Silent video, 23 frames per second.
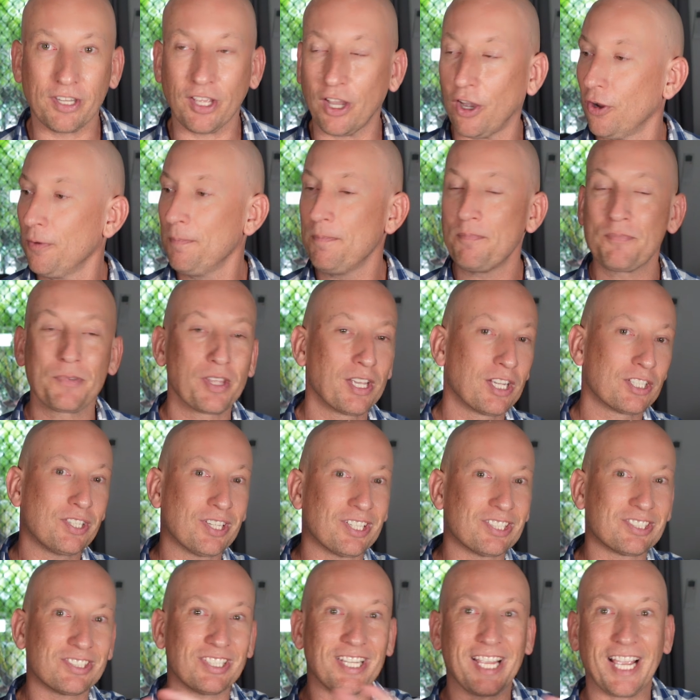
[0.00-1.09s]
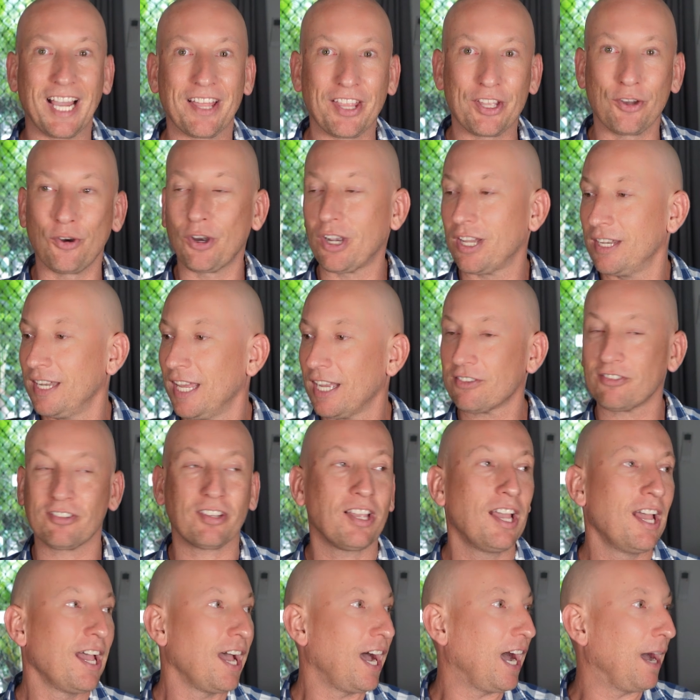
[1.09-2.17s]
the home so you can see how they all connect,
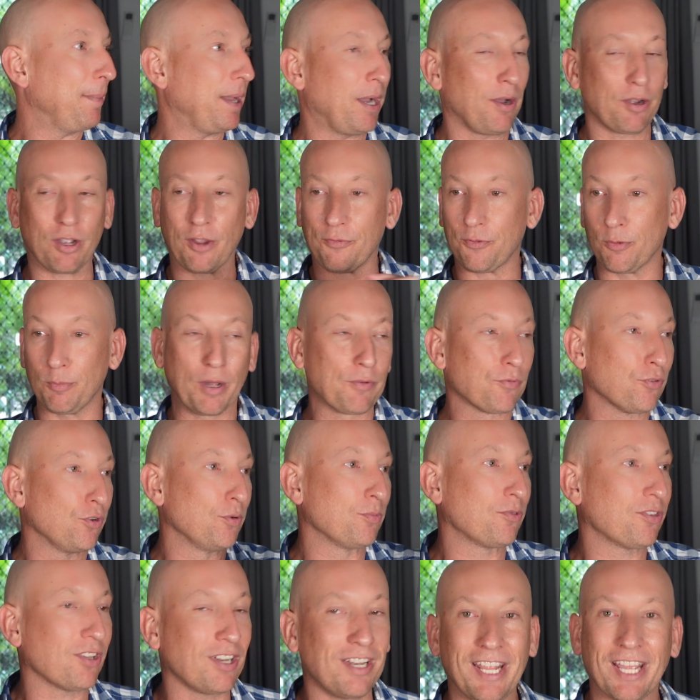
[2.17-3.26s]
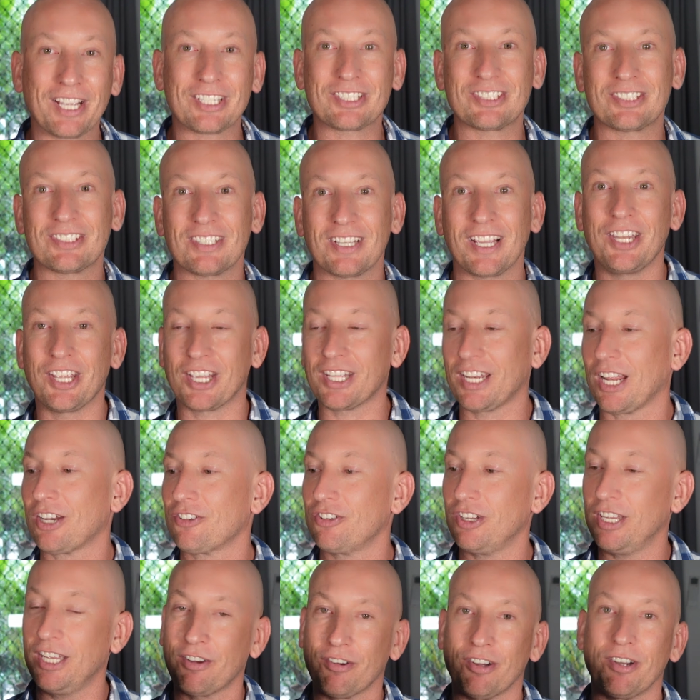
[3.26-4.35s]
how I go from one room to the next and you can
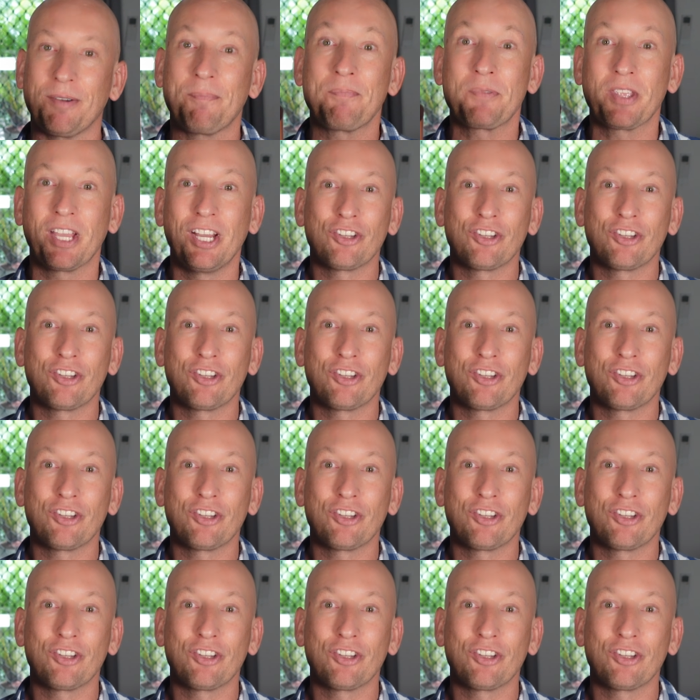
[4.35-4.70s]
actually hear it.